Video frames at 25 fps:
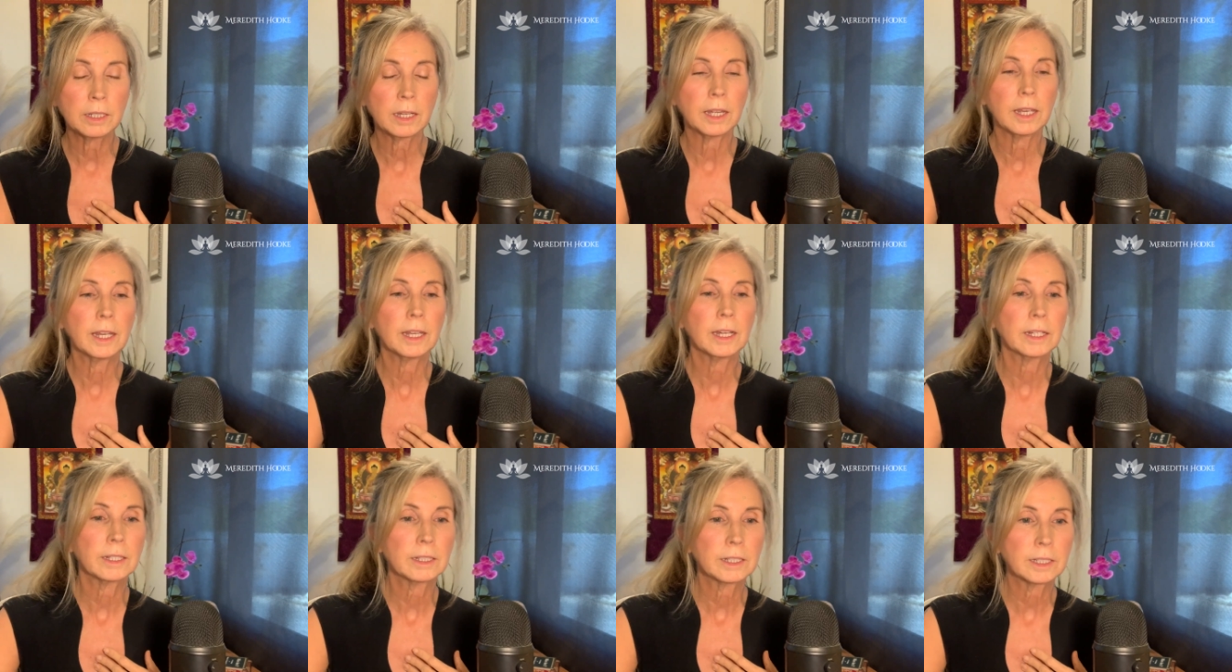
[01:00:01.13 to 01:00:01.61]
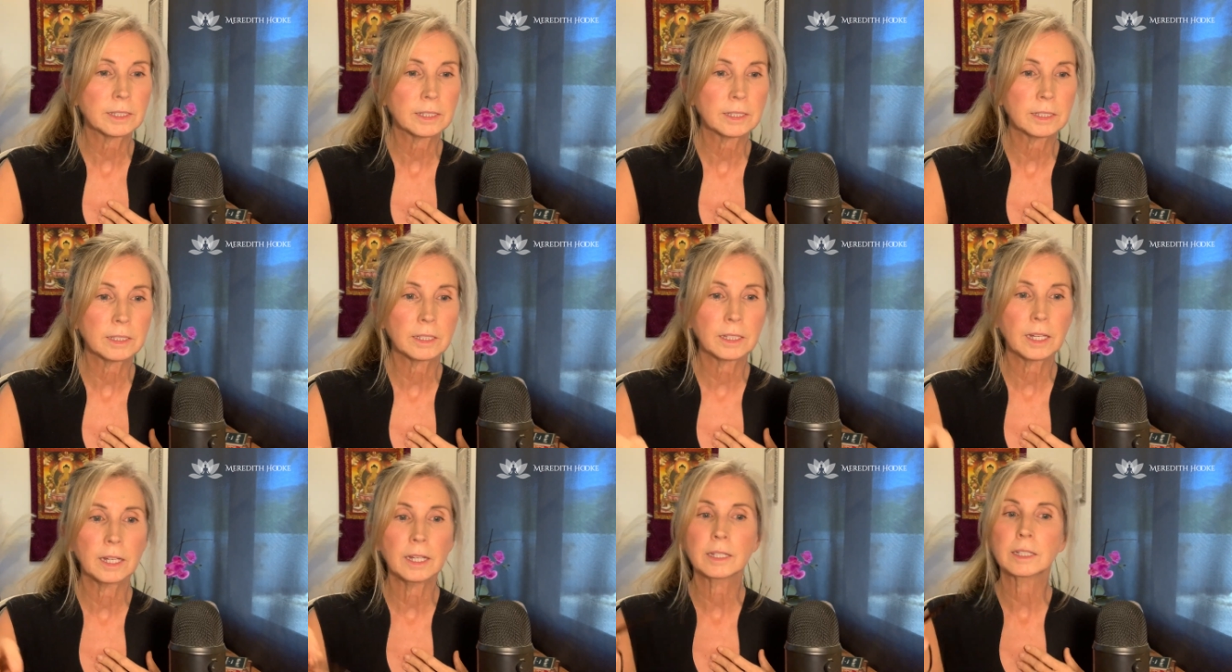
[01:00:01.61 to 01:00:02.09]
and
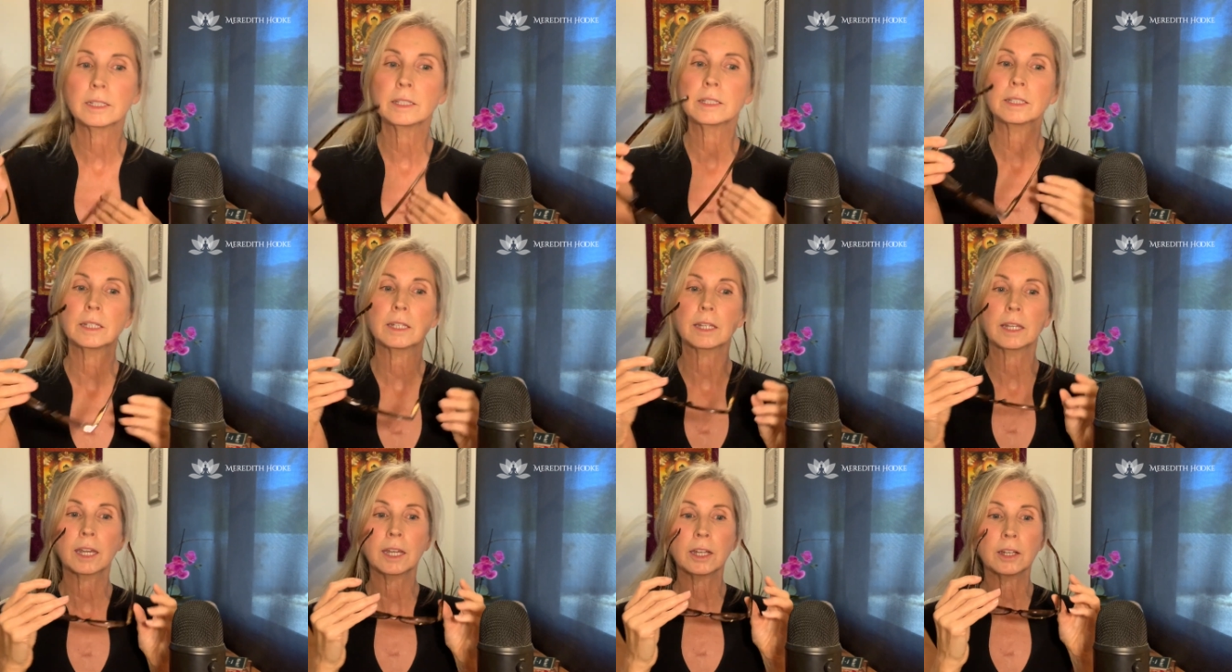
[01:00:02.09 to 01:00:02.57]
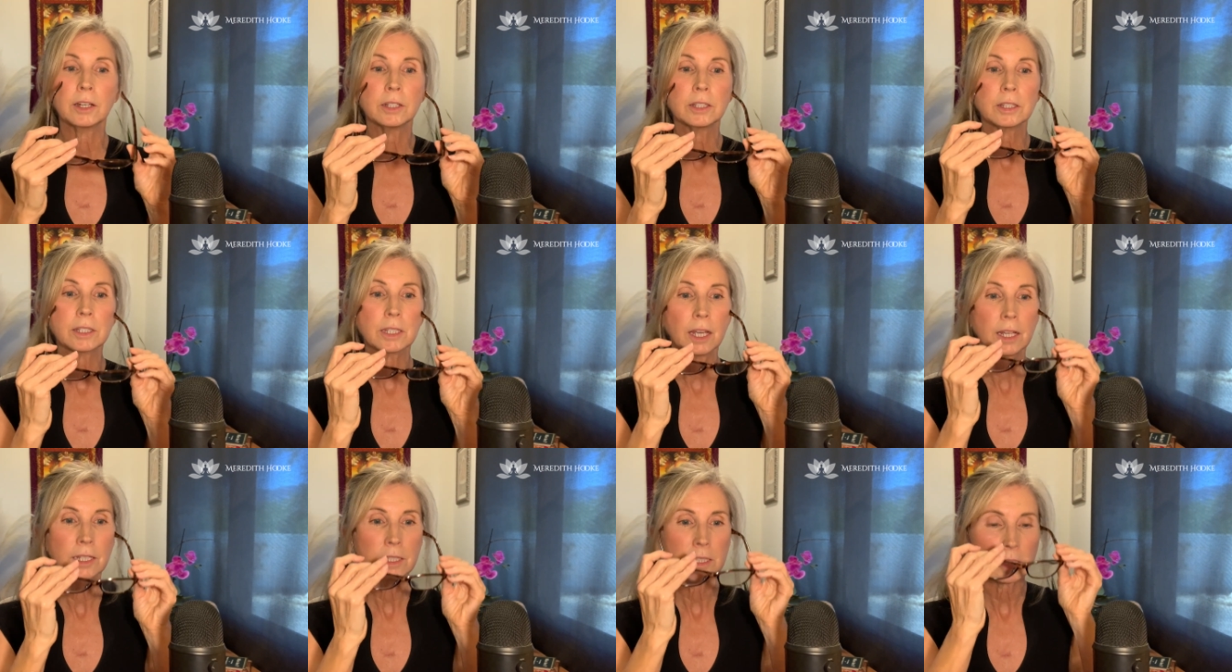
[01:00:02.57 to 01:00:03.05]
I can see Karen's
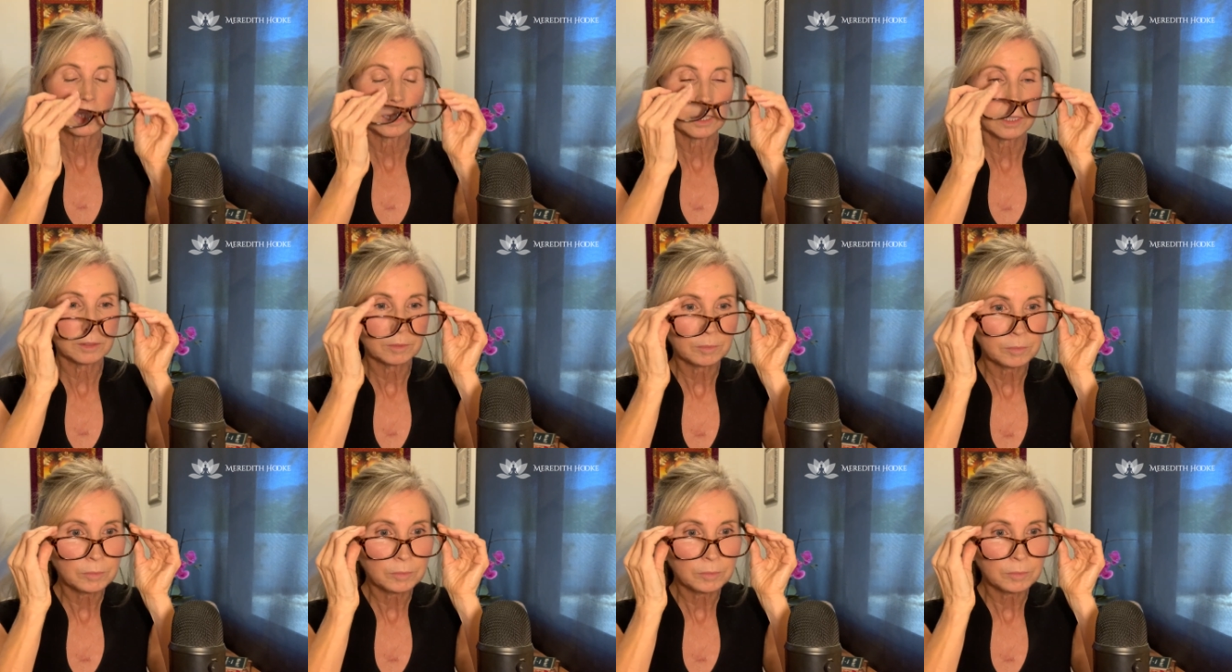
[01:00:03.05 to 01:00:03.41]
asking.